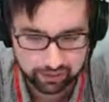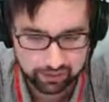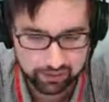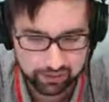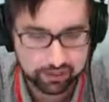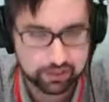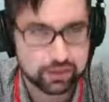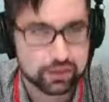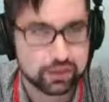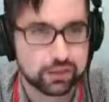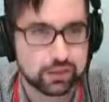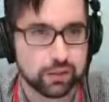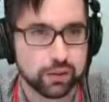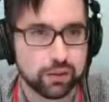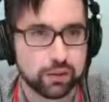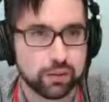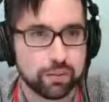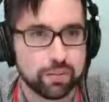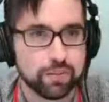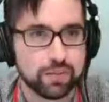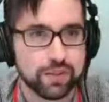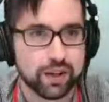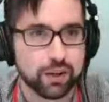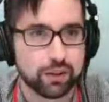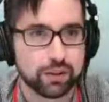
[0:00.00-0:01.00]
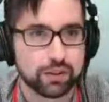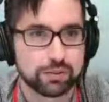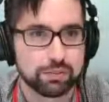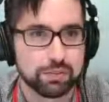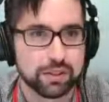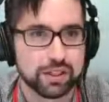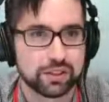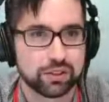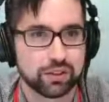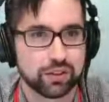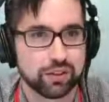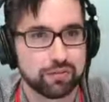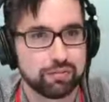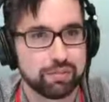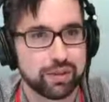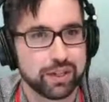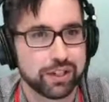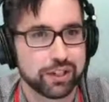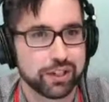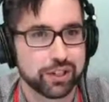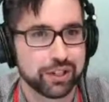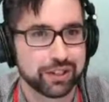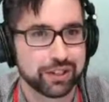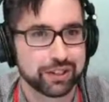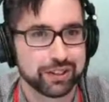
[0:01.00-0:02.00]
So that was me sort of
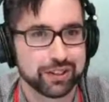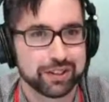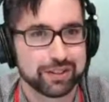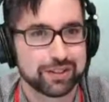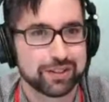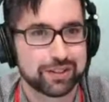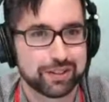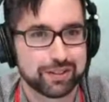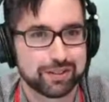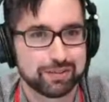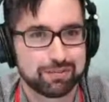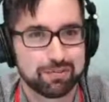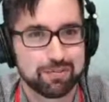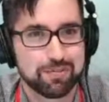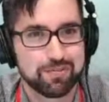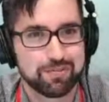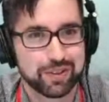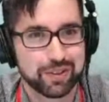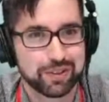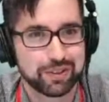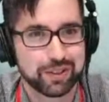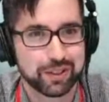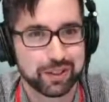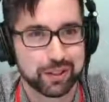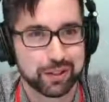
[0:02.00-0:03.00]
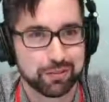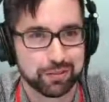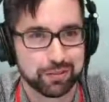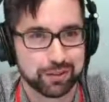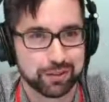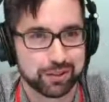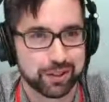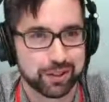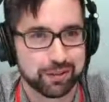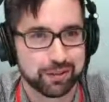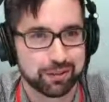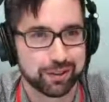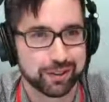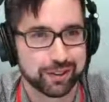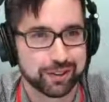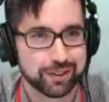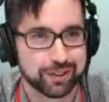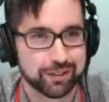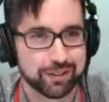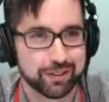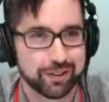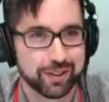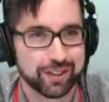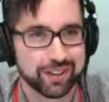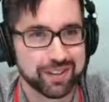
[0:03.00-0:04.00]
pitching this. Thank you for suffering
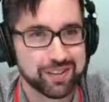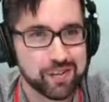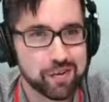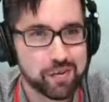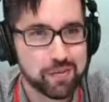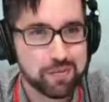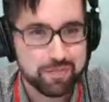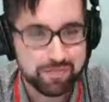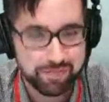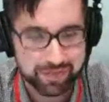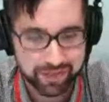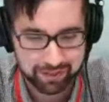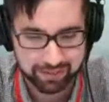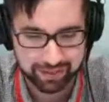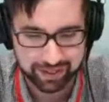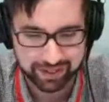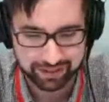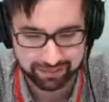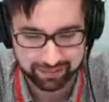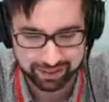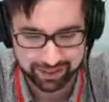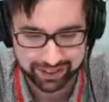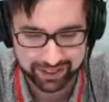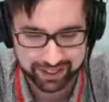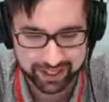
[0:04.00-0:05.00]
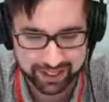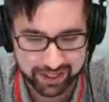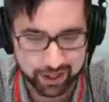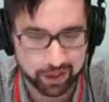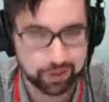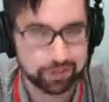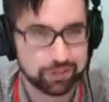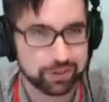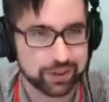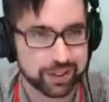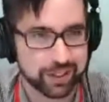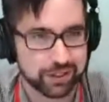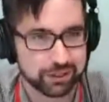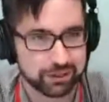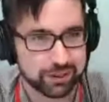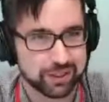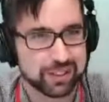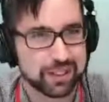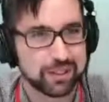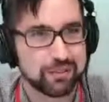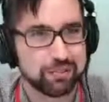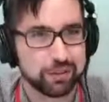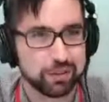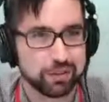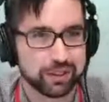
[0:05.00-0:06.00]
through it. But again, hopefully as we
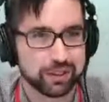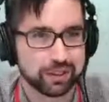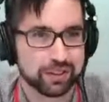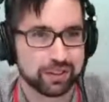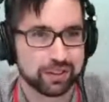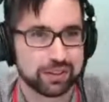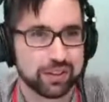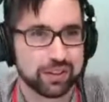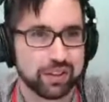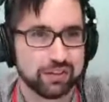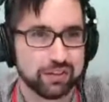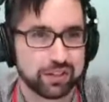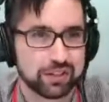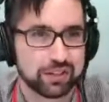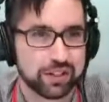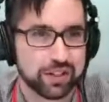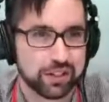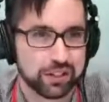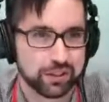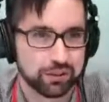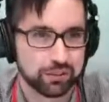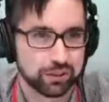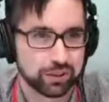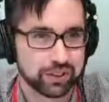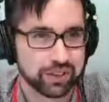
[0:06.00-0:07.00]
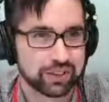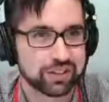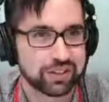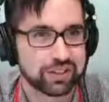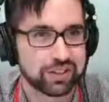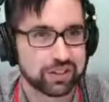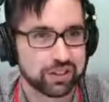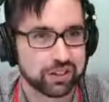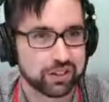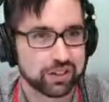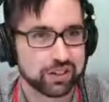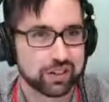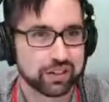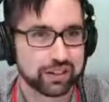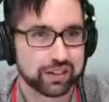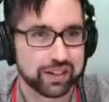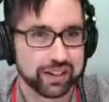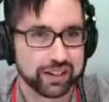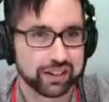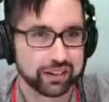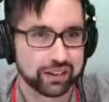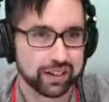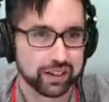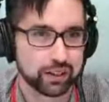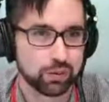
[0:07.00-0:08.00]
keep moving through this conversation, we'll continue to shed
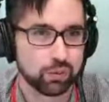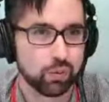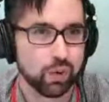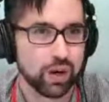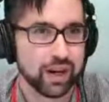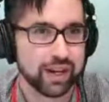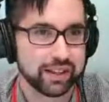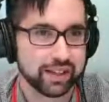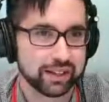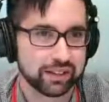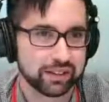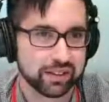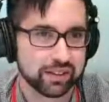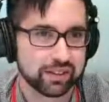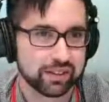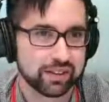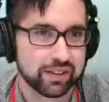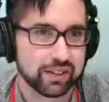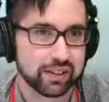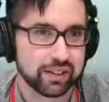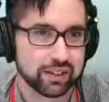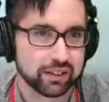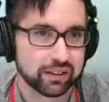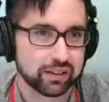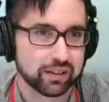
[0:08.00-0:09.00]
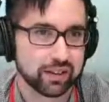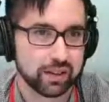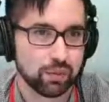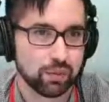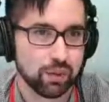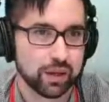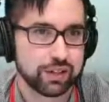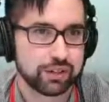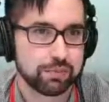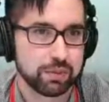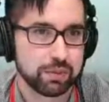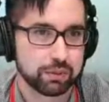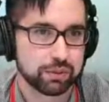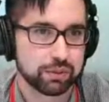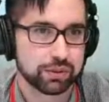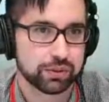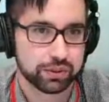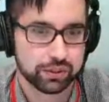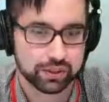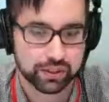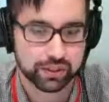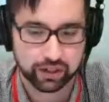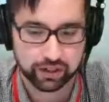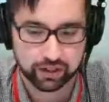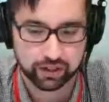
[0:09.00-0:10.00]
light on like why that's a thing and why people
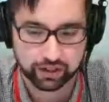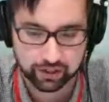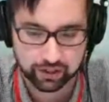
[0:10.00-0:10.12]
should care.